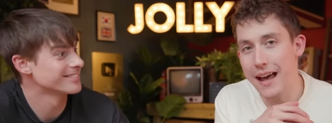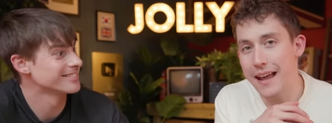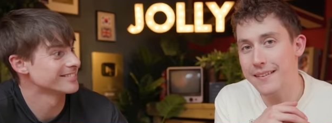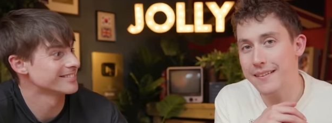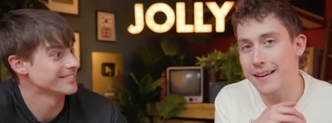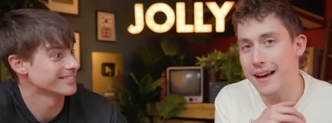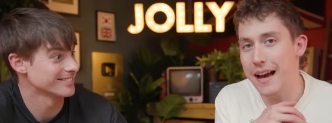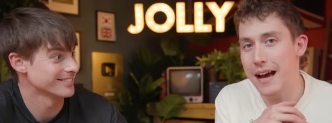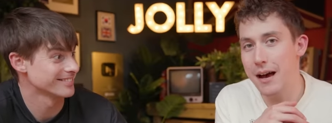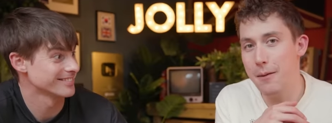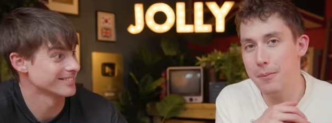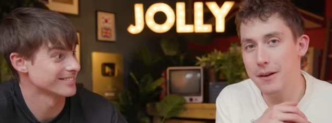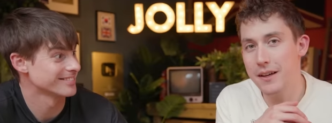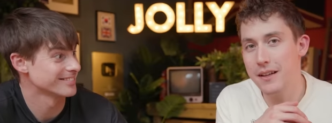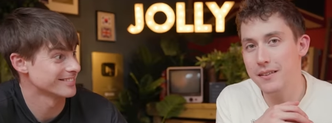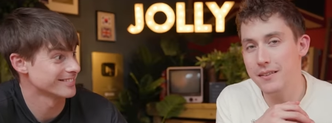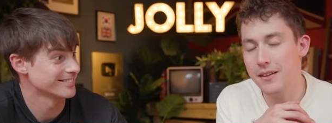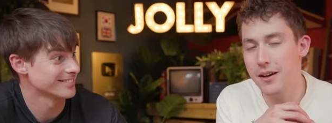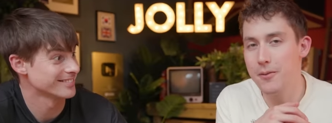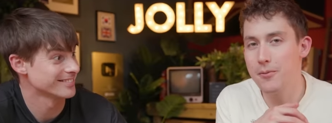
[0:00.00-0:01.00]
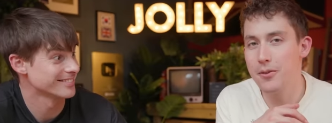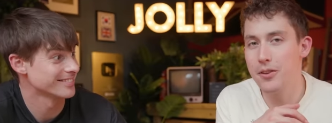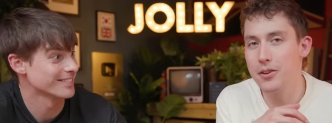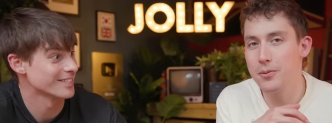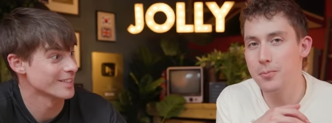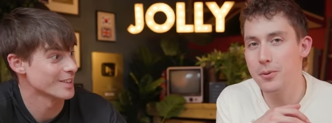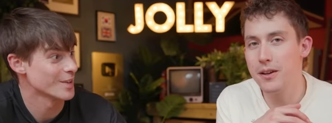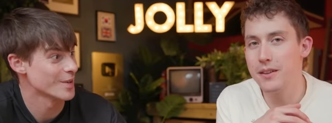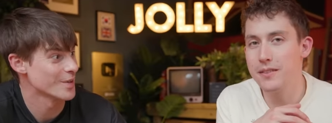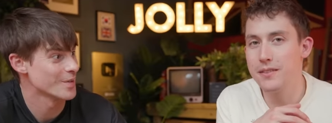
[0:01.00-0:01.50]
Speaker 1: and app in time for the
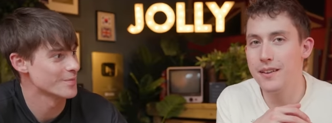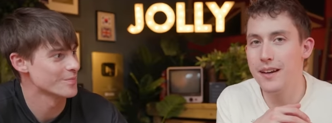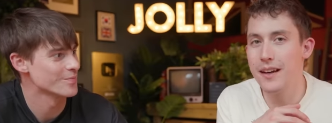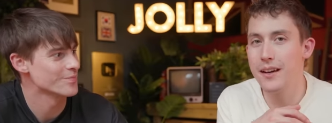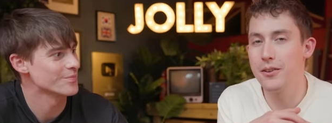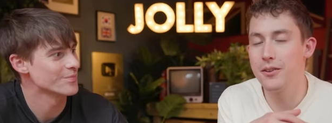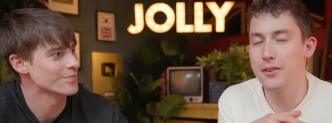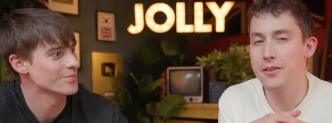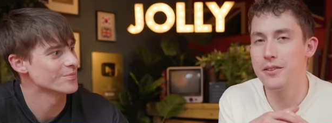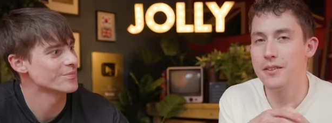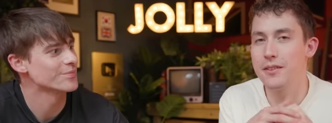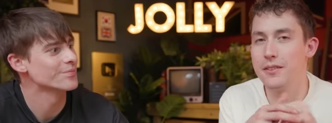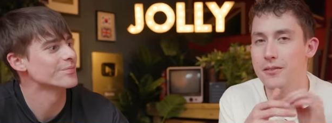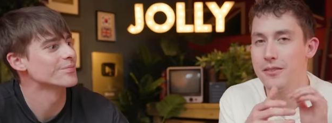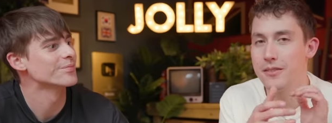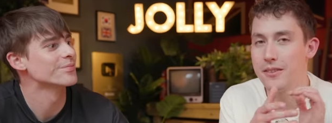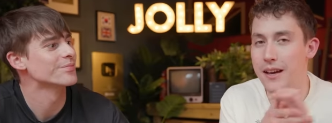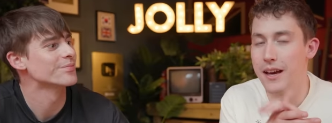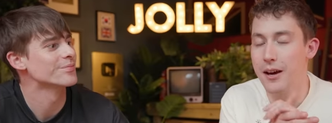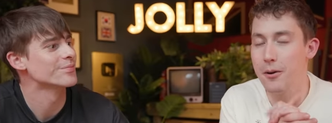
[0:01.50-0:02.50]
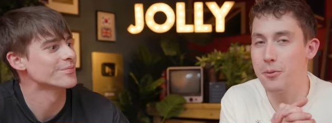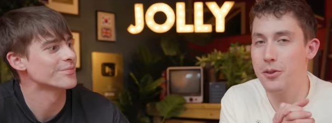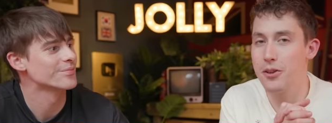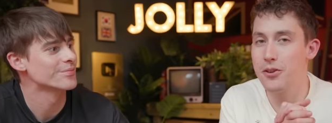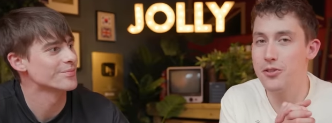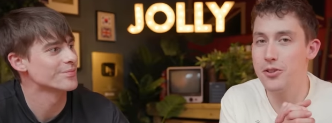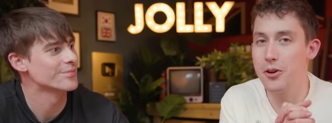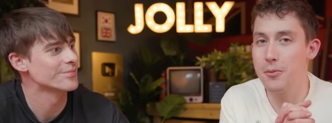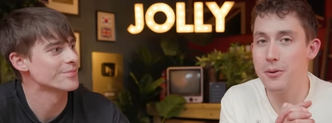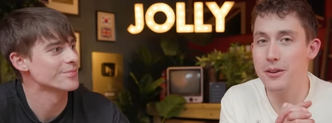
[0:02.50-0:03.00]
spring sales to help with your
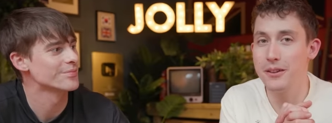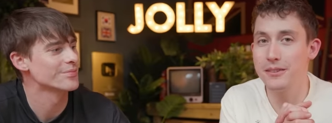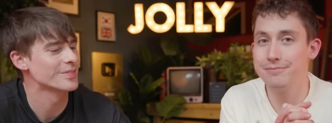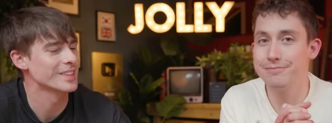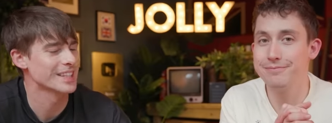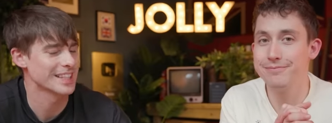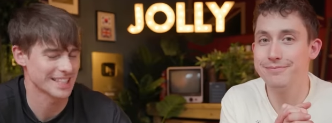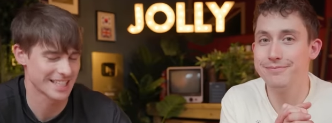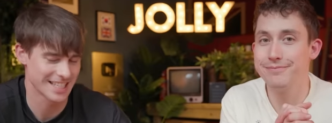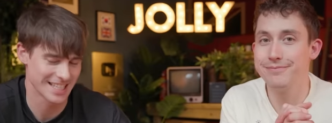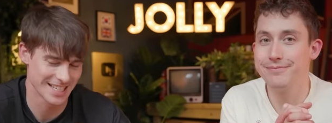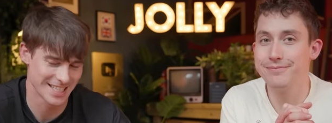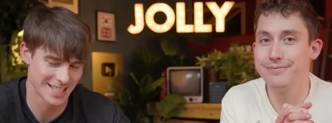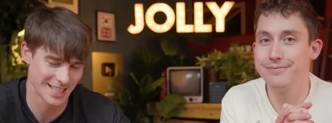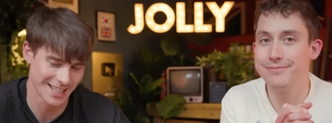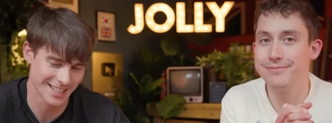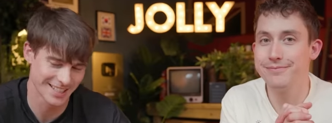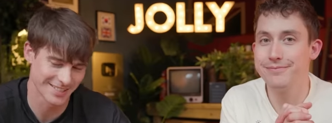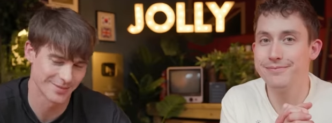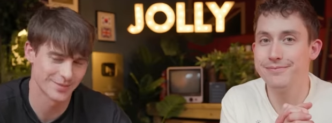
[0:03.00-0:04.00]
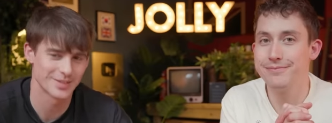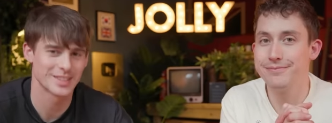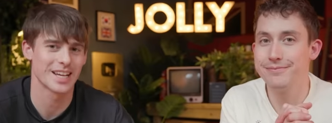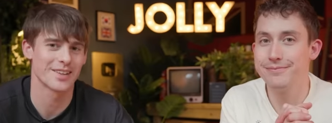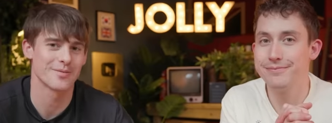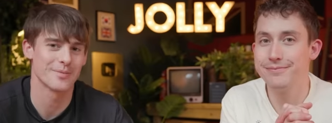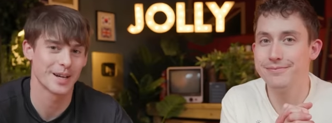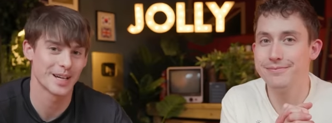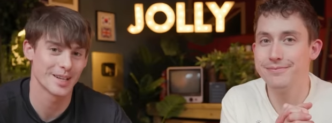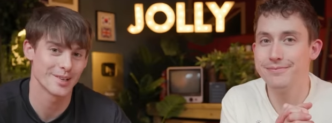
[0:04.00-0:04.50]
shopping.
Speaker 2: Indeed.
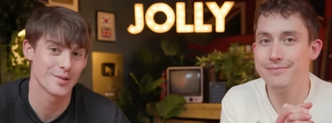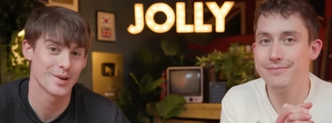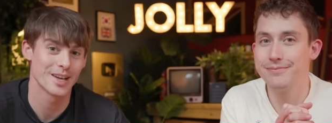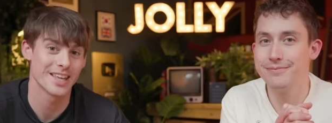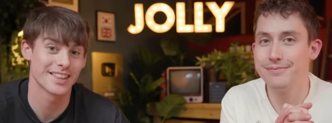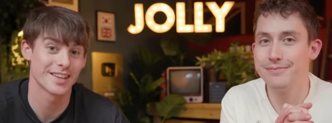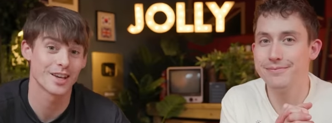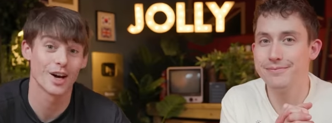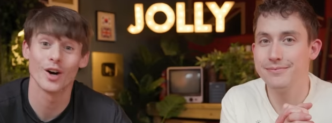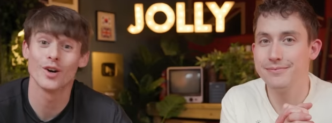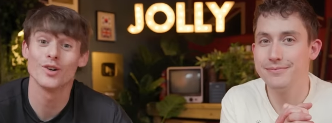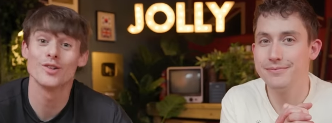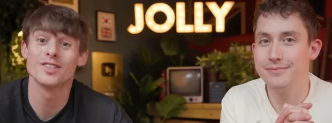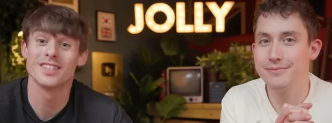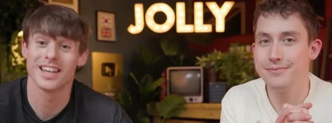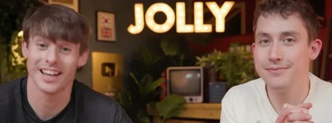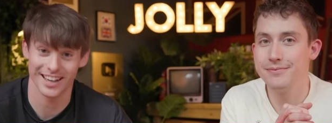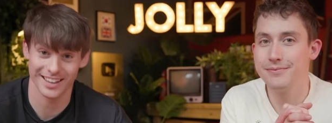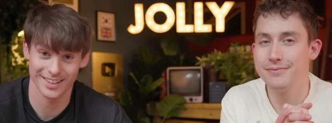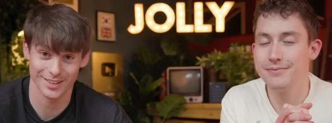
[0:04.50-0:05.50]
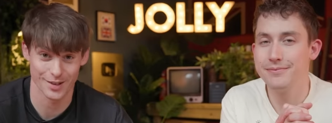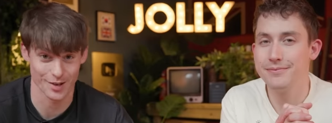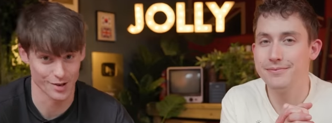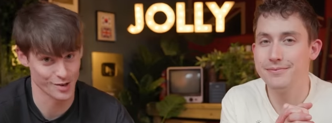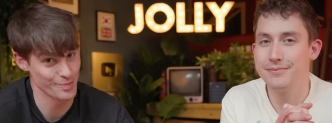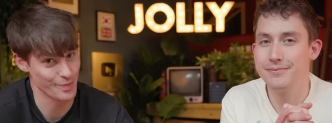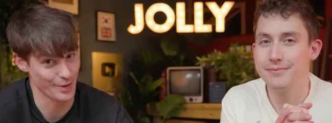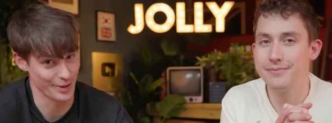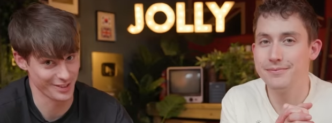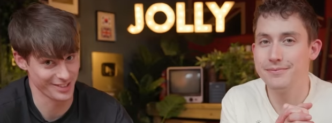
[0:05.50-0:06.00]
Save money with codes and
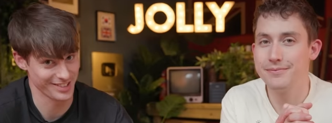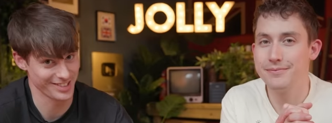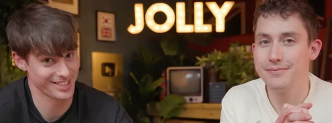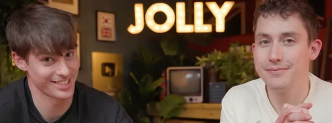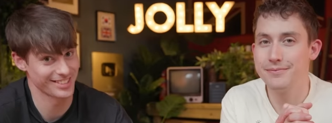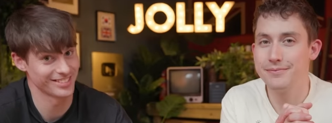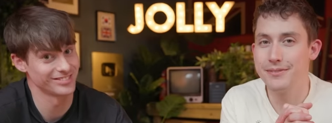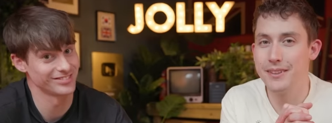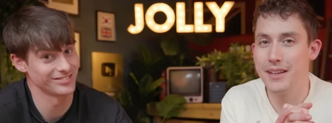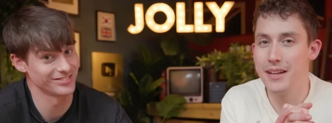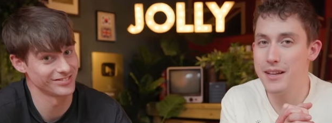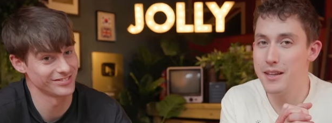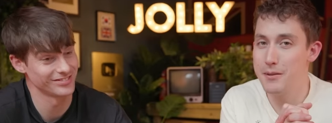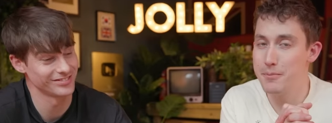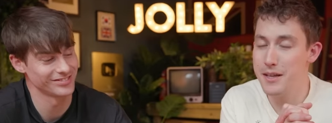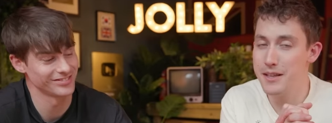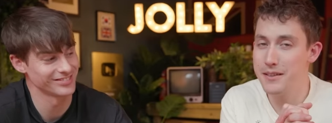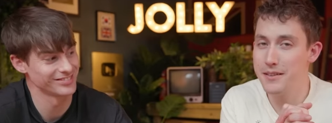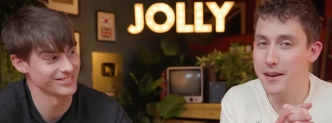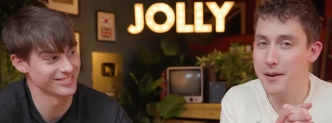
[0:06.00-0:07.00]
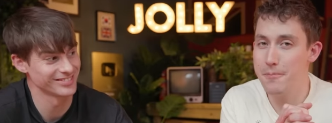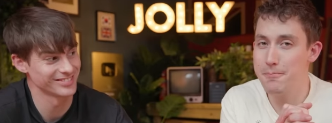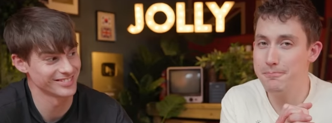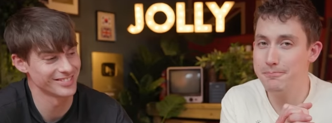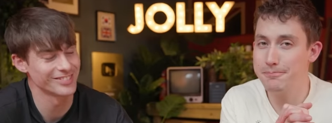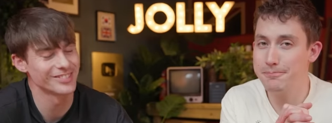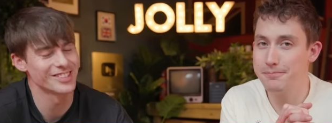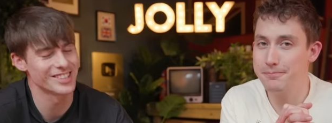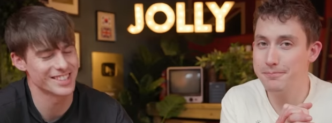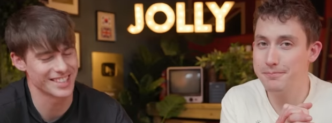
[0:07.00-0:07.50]
coupons.
Speaker 1: And in the meantime,
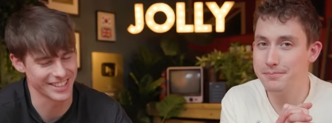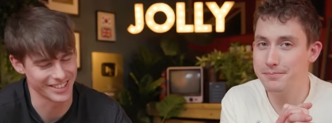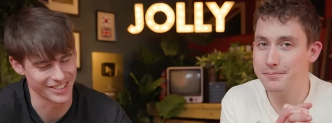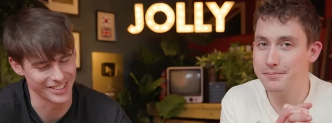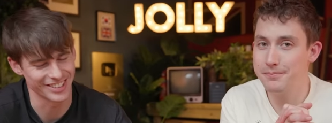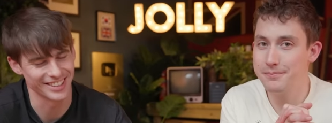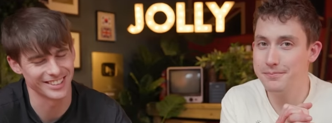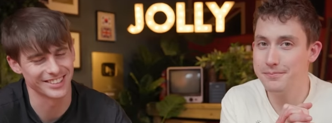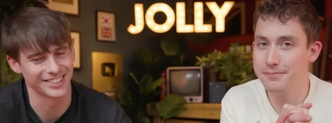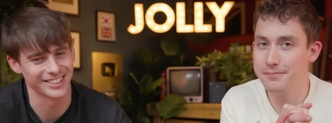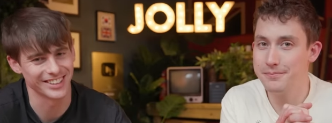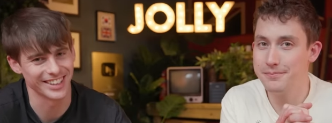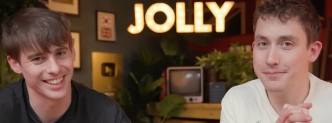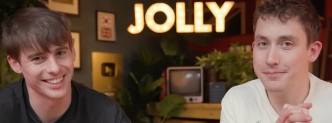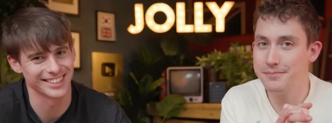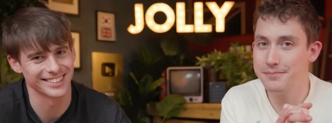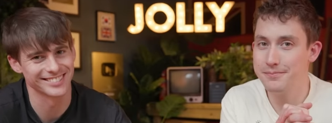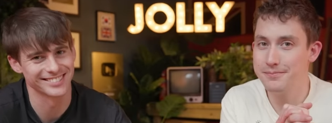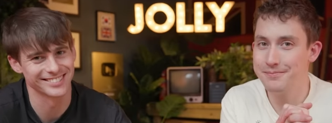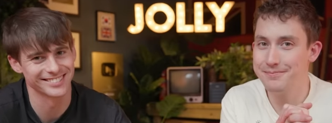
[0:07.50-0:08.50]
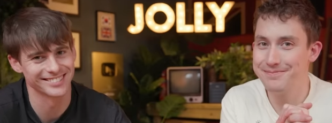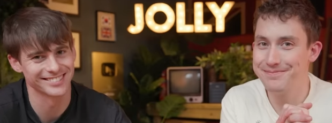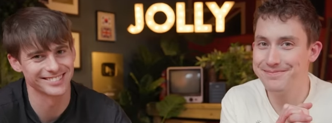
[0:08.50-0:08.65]
Speaker 2: see you jolly soon, guys.